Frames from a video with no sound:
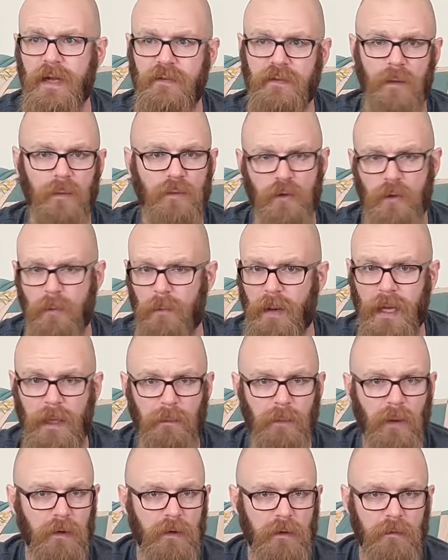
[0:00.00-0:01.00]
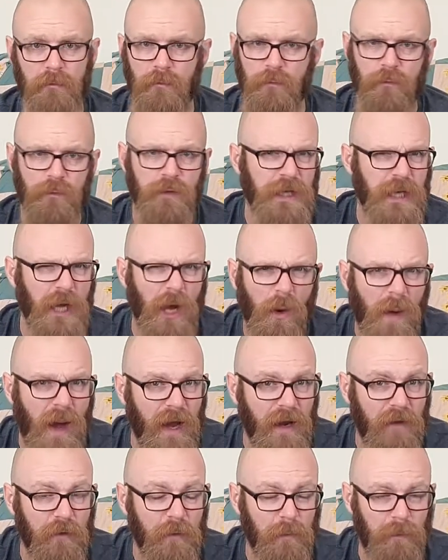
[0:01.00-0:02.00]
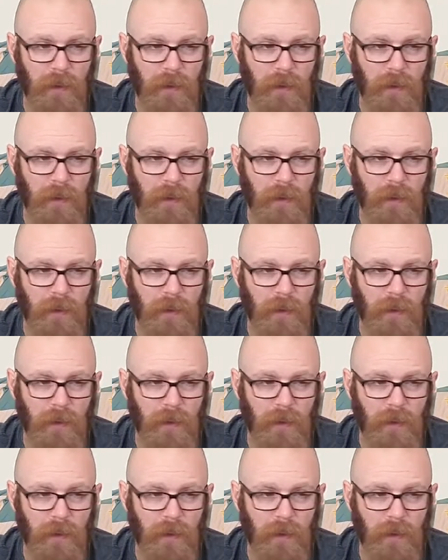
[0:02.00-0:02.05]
some sort of blackberry video out of it,